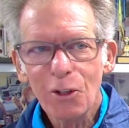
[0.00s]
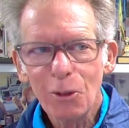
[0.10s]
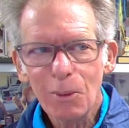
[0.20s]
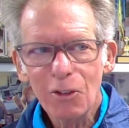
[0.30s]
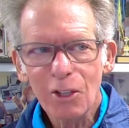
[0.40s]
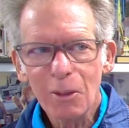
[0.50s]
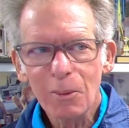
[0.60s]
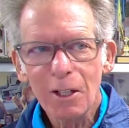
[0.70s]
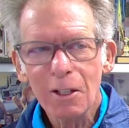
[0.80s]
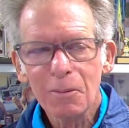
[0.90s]
per cubic
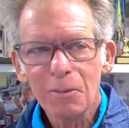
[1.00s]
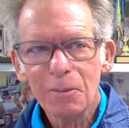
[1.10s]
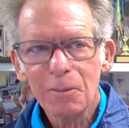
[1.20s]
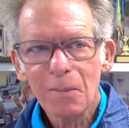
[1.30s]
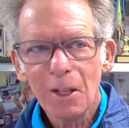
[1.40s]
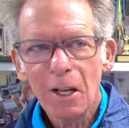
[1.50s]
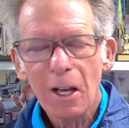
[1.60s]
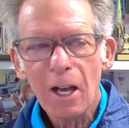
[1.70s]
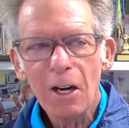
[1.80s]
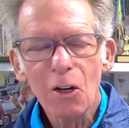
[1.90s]
centimeter.
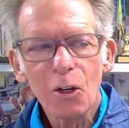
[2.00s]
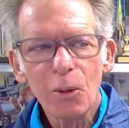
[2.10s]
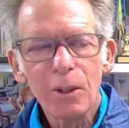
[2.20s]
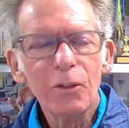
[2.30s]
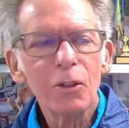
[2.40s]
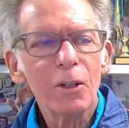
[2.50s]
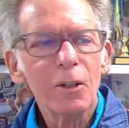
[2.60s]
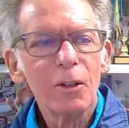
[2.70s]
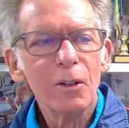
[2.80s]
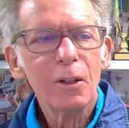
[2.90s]
And lures,
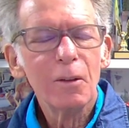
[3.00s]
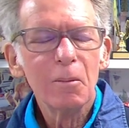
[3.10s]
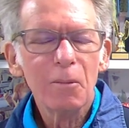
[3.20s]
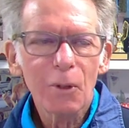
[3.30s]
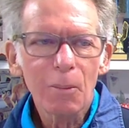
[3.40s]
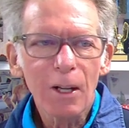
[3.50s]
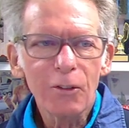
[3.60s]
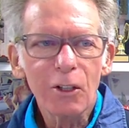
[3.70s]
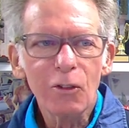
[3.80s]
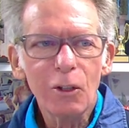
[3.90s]
the
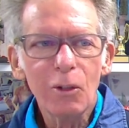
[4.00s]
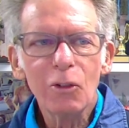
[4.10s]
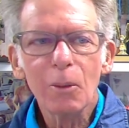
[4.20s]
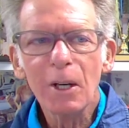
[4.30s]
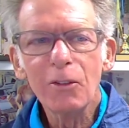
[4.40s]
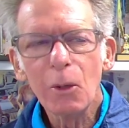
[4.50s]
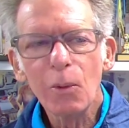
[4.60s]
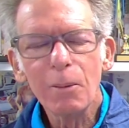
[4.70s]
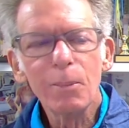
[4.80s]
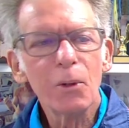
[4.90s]
plastics used, are
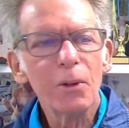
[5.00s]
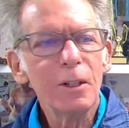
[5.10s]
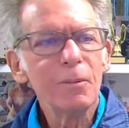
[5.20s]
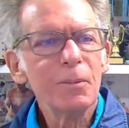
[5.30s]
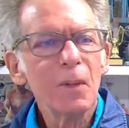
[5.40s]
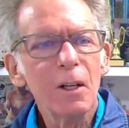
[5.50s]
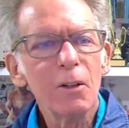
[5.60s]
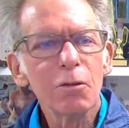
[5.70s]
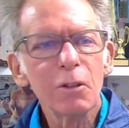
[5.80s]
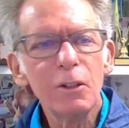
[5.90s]
basically 1.03
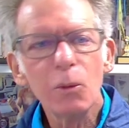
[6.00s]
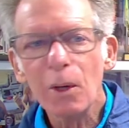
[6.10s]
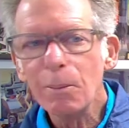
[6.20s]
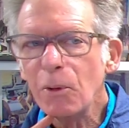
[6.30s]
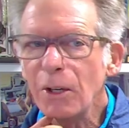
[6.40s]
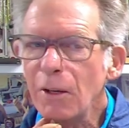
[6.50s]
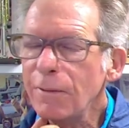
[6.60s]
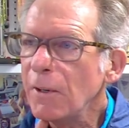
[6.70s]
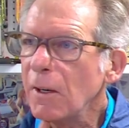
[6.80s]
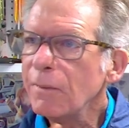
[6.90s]
to
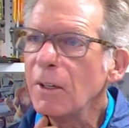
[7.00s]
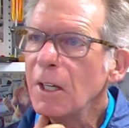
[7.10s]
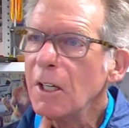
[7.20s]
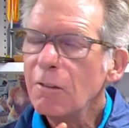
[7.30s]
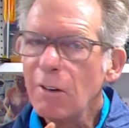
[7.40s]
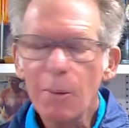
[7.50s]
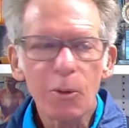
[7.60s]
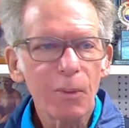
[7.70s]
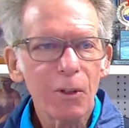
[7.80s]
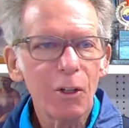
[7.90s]
1.05
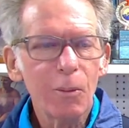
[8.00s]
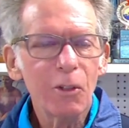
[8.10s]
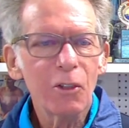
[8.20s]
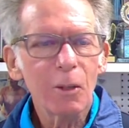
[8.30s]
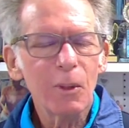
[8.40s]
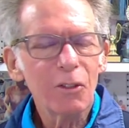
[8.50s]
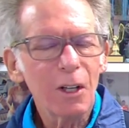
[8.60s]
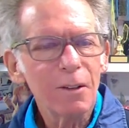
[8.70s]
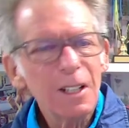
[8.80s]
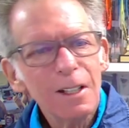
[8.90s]
grams per cubic centimeter.
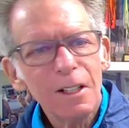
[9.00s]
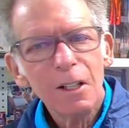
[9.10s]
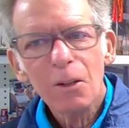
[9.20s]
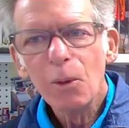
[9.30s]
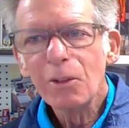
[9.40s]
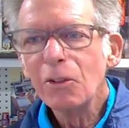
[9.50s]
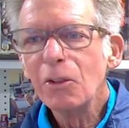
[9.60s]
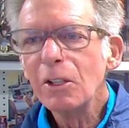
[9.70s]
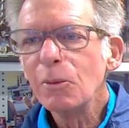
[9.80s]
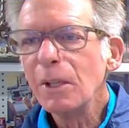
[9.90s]
So what
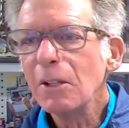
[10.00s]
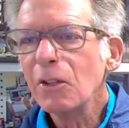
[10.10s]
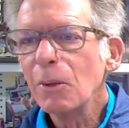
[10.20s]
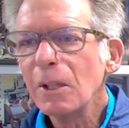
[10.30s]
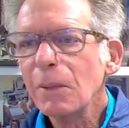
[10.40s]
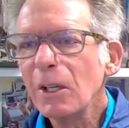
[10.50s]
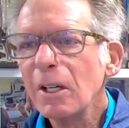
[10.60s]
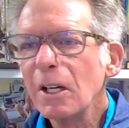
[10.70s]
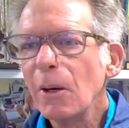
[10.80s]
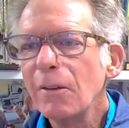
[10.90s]
does this mean? So
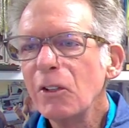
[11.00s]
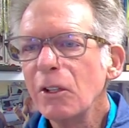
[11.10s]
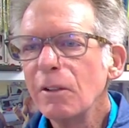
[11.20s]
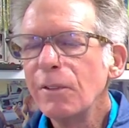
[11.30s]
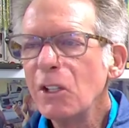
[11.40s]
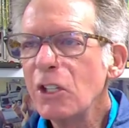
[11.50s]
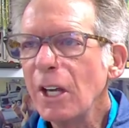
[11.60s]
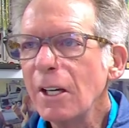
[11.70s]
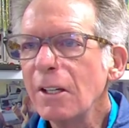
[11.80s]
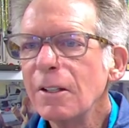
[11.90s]
we're going to go over to the
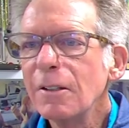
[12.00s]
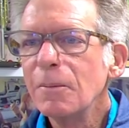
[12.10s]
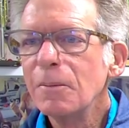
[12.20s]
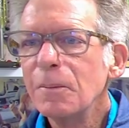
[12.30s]
fish tank,